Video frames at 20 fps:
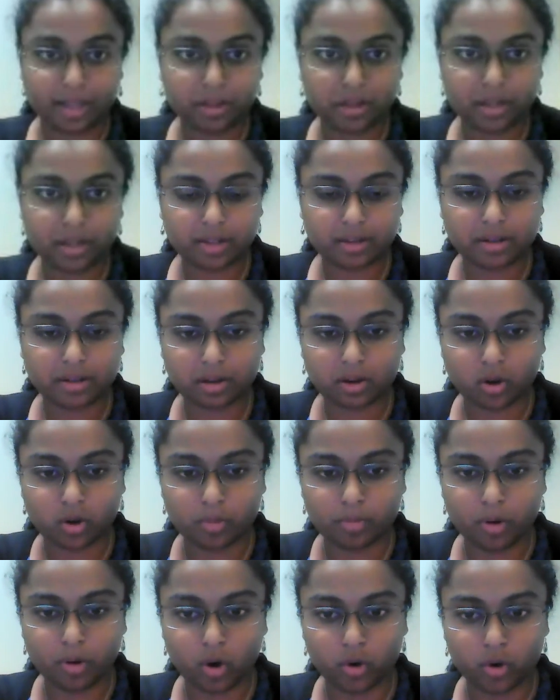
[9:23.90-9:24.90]
that's it.
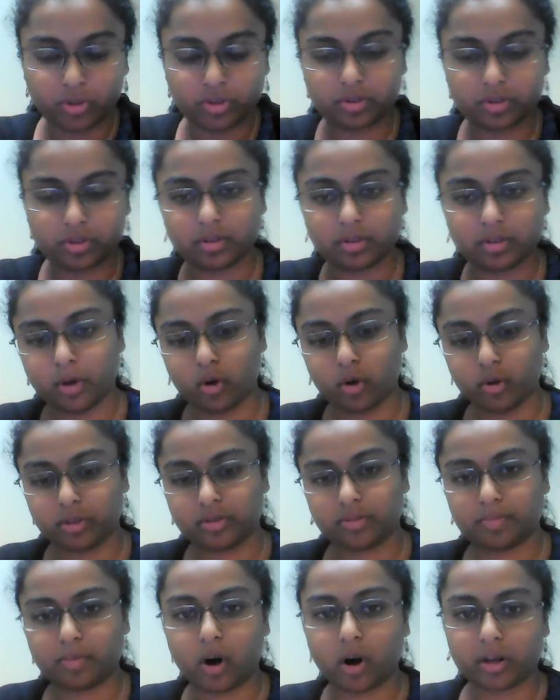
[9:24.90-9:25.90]
So
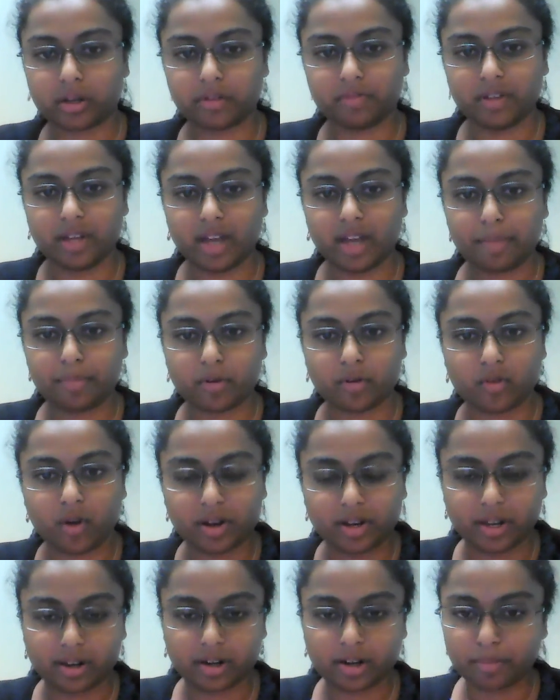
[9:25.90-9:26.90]
both parts of the app are
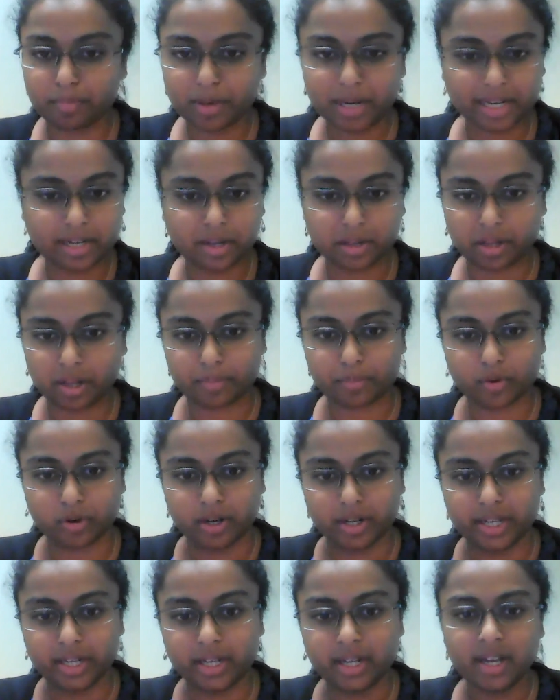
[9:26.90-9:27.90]
running completely
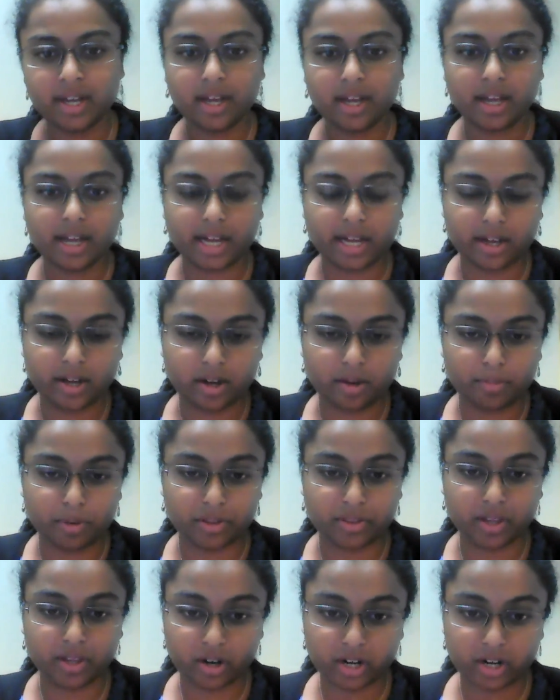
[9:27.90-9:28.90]
separately,
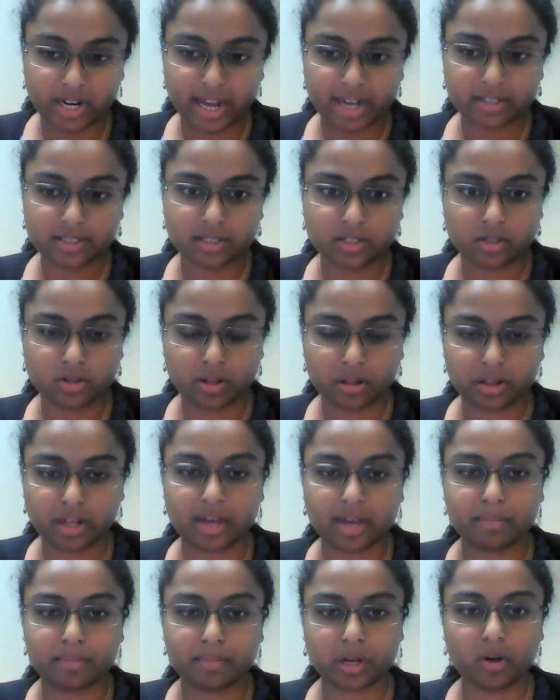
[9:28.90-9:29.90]
but they're connected to the
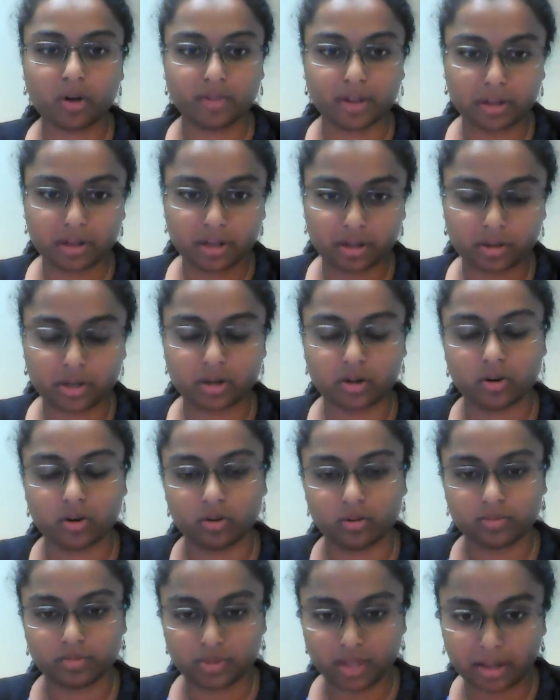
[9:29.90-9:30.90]
same service, and
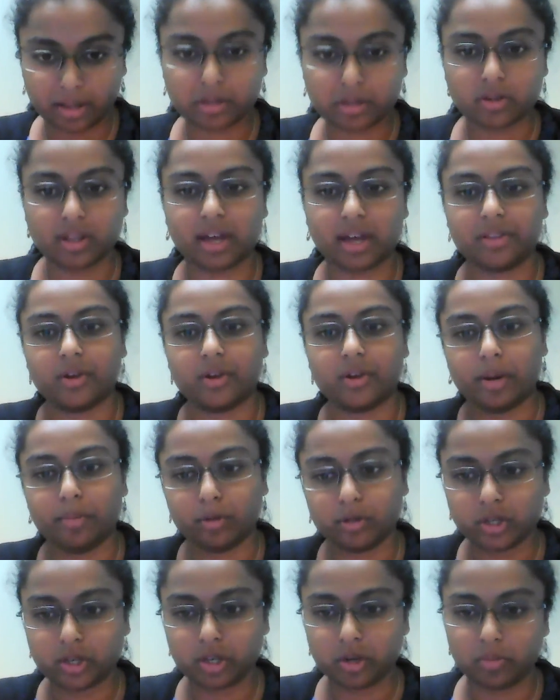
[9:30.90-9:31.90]
so thanks to that, they're
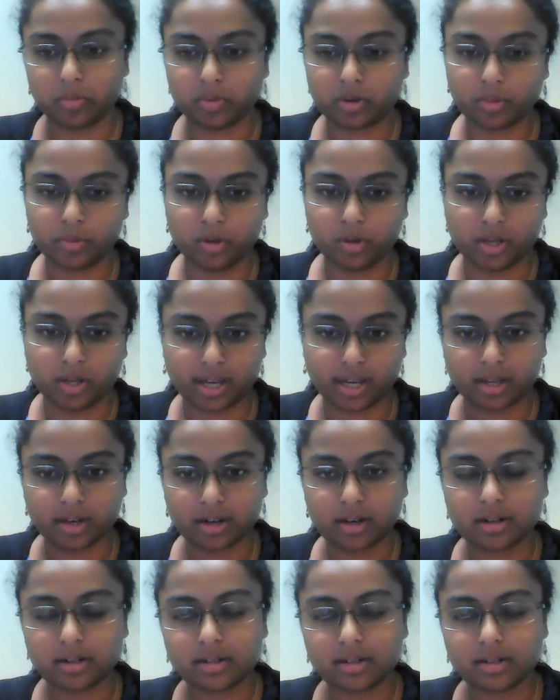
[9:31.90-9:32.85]
able to communicate.